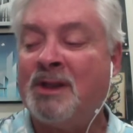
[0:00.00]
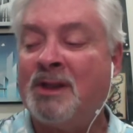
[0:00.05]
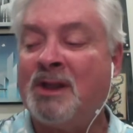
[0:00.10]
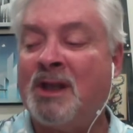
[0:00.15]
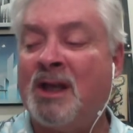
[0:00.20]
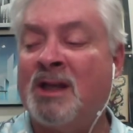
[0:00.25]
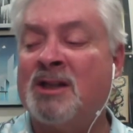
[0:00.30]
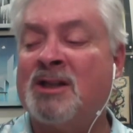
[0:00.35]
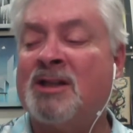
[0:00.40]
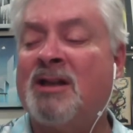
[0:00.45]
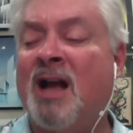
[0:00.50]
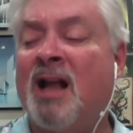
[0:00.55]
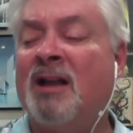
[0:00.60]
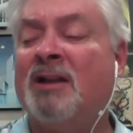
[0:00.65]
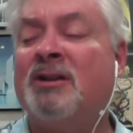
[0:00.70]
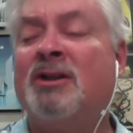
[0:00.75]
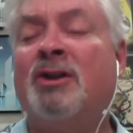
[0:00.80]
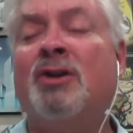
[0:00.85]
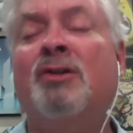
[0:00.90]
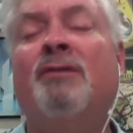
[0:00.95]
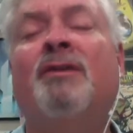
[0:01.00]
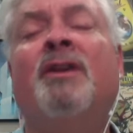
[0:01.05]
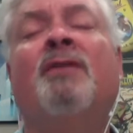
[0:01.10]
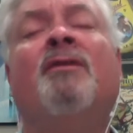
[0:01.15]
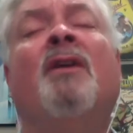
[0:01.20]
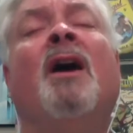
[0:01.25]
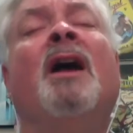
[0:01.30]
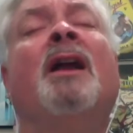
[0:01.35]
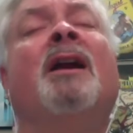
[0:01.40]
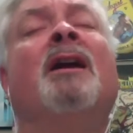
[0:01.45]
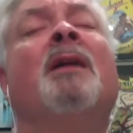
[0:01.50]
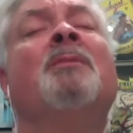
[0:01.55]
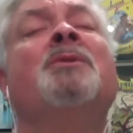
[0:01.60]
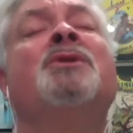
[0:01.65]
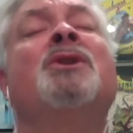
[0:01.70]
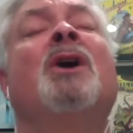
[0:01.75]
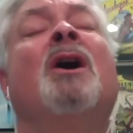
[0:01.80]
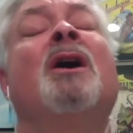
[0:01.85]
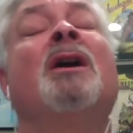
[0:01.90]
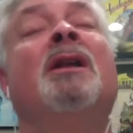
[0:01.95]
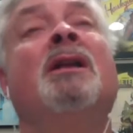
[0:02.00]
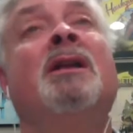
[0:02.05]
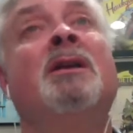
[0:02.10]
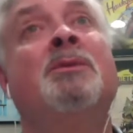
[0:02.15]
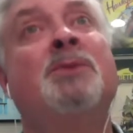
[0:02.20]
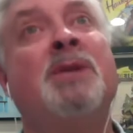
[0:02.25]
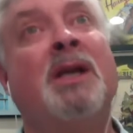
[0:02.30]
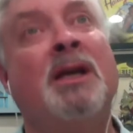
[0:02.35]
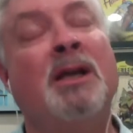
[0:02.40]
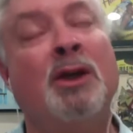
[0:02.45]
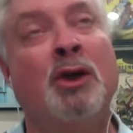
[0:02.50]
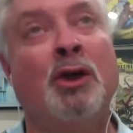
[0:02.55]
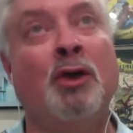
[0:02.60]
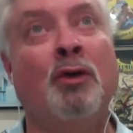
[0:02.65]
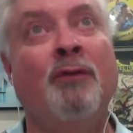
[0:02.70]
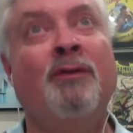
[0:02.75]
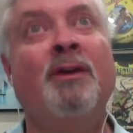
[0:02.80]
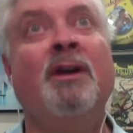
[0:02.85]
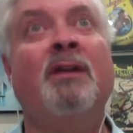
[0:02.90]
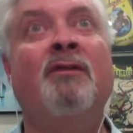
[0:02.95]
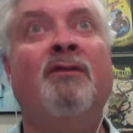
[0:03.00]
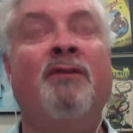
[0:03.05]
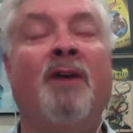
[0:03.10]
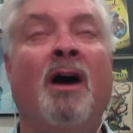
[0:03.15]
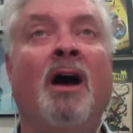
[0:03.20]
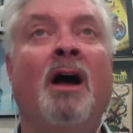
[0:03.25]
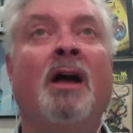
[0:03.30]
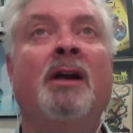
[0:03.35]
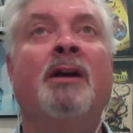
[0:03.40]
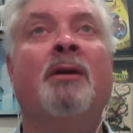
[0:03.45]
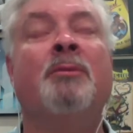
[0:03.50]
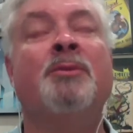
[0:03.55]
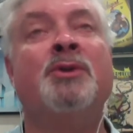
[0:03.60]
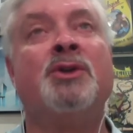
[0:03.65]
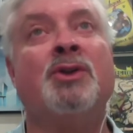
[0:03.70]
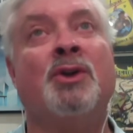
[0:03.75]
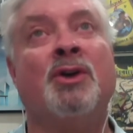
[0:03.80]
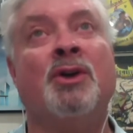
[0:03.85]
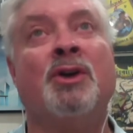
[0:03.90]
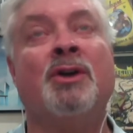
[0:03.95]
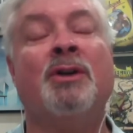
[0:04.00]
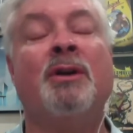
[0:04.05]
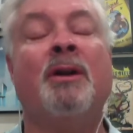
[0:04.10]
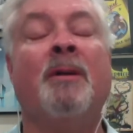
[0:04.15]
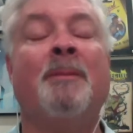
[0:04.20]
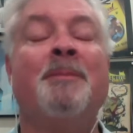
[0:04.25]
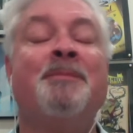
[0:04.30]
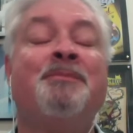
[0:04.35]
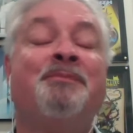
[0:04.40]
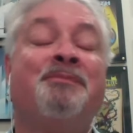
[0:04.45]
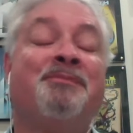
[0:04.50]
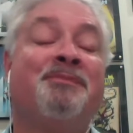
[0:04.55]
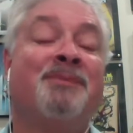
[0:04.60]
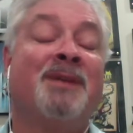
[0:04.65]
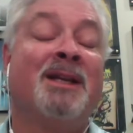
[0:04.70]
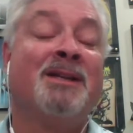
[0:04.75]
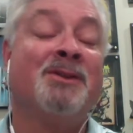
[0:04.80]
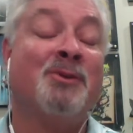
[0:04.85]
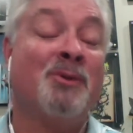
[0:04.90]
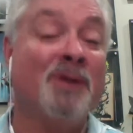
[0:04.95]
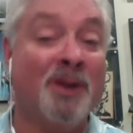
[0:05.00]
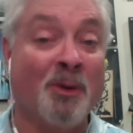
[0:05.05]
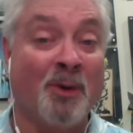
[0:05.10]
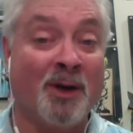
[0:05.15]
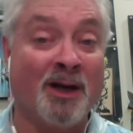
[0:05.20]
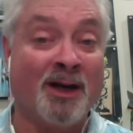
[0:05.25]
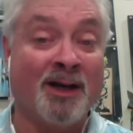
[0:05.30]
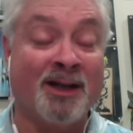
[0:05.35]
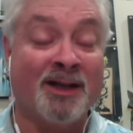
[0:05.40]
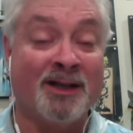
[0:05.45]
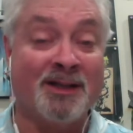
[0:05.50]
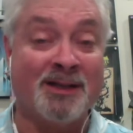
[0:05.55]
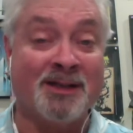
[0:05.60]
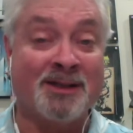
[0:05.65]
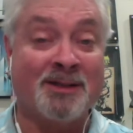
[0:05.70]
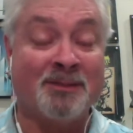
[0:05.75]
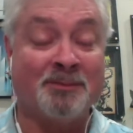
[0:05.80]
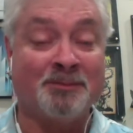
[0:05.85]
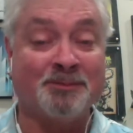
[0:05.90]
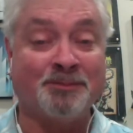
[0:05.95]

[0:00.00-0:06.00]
solid, goofy fun. And I'm sorry to keep saying goofy, fun, absurd. It's really what it is.